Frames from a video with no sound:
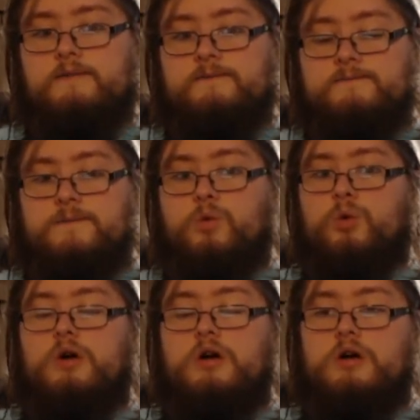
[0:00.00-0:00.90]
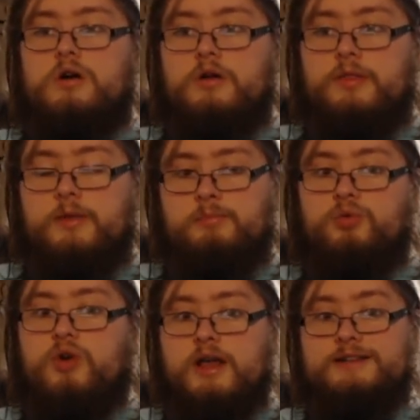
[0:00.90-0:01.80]
for the
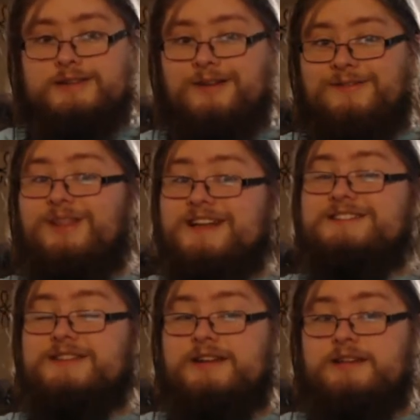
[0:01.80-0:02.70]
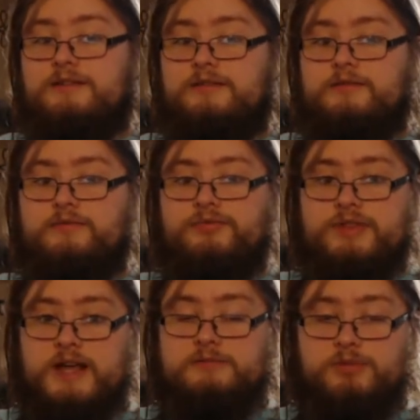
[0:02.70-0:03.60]
price of less than
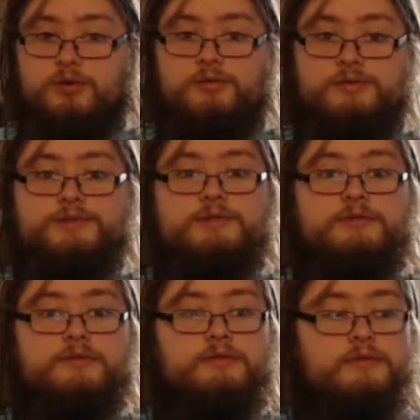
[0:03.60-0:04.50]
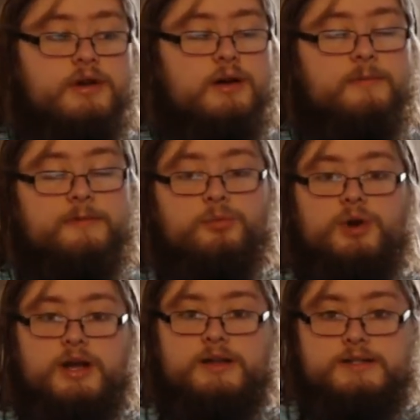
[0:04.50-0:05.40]
10 pulls, from
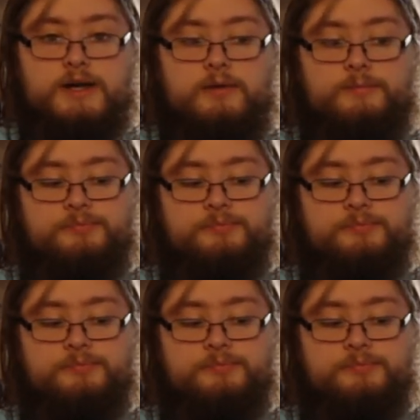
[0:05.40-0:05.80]
what I could tell.